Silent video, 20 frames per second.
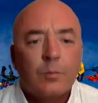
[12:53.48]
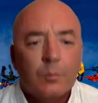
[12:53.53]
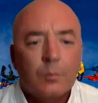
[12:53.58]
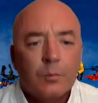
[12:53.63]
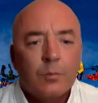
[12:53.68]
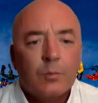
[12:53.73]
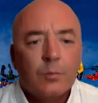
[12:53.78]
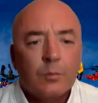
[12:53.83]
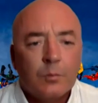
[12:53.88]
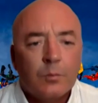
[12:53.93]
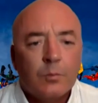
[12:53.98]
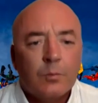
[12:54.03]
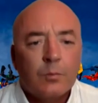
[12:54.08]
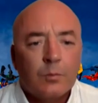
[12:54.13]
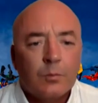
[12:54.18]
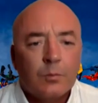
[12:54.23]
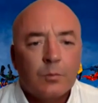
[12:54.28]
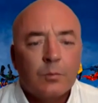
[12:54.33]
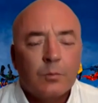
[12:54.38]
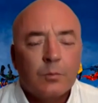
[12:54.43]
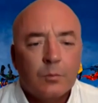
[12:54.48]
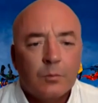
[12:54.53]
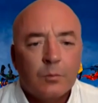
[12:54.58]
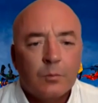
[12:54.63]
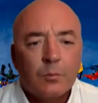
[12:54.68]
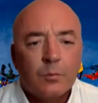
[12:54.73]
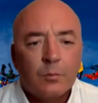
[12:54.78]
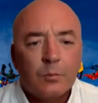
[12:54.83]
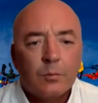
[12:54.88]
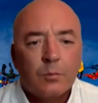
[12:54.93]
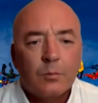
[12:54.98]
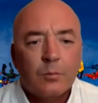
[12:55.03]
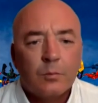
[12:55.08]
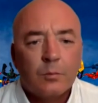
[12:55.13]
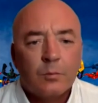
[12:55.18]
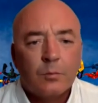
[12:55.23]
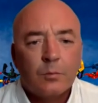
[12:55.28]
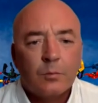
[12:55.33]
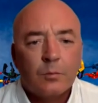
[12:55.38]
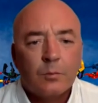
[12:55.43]

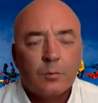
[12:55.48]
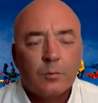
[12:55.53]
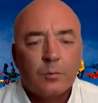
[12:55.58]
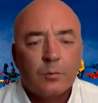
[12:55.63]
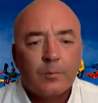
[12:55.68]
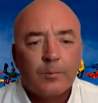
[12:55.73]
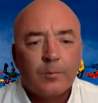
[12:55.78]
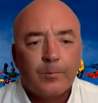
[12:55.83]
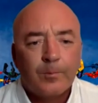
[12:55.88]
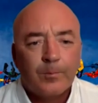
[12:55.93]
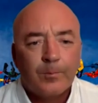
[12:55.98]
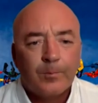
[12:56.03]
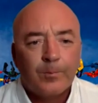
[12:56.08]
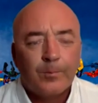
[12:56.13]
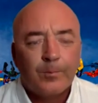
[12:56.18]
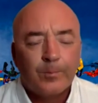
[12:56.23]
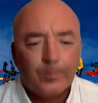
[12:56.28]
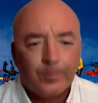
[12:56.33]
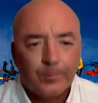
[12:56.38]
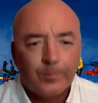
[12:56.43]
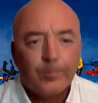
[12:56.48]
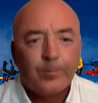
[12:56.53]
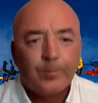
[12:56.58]
This person isn't speaking.